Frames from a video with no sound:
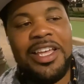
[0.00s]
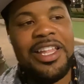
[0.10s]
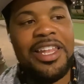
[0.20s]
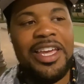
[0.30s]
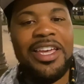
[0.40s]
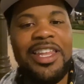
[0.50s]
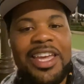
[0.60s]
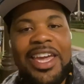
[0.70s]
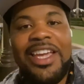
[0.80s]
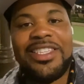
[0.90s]
like an
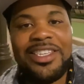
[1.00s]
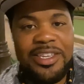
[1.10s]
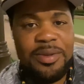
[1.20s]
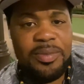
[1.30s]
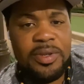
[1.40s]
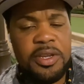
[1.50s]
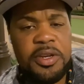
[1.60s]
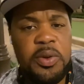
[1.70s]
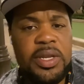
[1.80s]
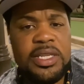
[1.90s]
ATM.
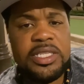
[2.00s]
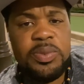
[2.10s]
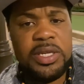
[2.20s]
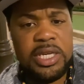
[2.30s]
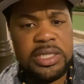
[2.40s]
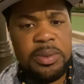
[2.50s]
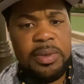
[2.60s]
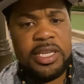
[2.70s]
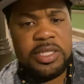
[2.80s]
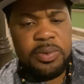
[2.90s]
It needs to be
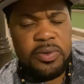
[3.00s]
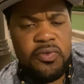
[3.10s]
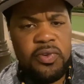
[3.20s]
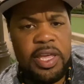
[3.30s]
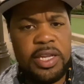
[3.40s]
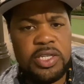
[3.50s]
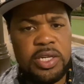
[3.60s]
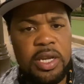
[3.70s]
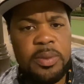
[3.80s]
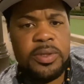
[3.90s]
customizable for that
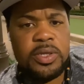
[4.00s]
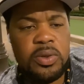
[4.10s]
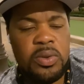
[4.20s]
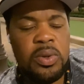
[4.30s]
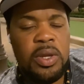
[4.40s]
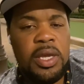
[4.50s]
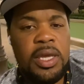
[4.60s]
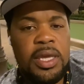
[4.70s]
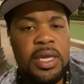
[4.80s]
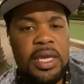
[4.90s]
job. So
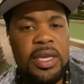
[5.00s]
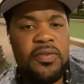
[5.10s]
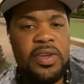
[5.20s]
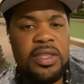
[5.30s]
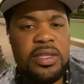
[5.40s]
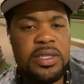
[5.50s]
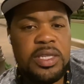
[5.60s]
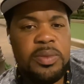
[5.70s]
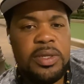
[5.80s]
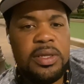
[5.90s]
if
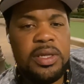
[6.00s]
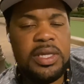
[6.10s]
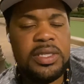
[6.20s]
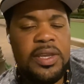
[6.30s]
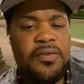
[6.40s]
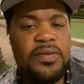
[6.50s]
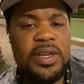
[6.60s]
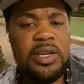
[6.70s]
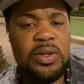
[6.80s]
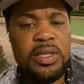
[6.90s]

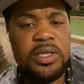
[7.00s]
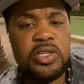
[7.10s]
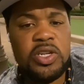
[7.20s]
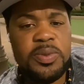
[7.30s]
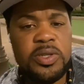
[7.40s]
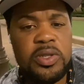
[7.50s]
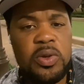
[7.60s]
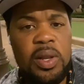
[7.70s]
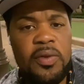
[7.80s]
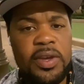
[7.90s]
not only the description of the
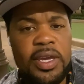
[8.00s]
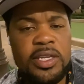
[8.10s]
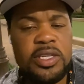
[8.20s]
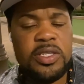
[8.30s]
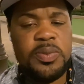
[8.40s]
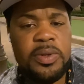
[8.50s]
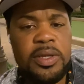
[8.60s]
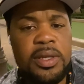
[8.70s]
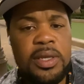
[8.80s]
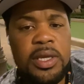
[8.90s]
qualifications, but
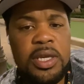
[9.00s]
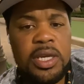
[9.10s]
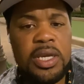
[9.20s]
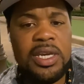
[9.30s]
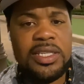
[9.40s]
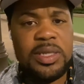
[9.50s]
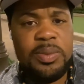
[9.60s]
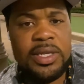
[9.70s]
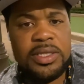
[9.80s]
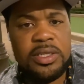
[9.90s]

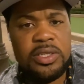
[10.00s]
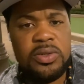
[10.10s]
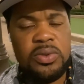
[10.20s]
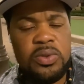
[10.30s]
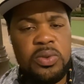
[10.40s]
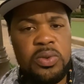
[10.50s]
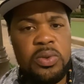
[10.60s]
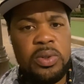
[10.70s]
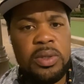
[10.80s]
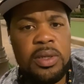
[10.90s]
customize it
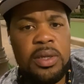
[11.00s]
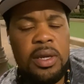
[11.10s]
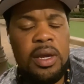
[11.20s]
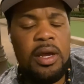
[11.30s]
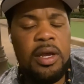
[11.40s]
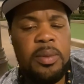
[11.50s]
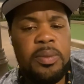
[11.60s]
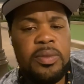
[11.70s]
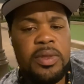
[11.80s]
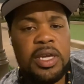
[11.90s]
to
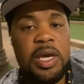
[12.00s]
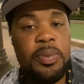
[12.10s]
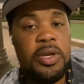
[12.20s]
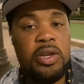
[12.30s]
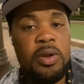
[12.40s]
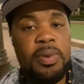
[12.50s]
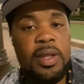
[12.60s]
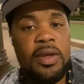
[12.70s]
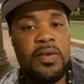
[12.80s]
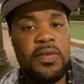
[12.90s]
the company you're
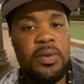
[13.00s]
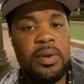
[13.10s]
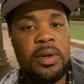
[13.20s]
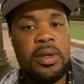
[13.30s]
applying for.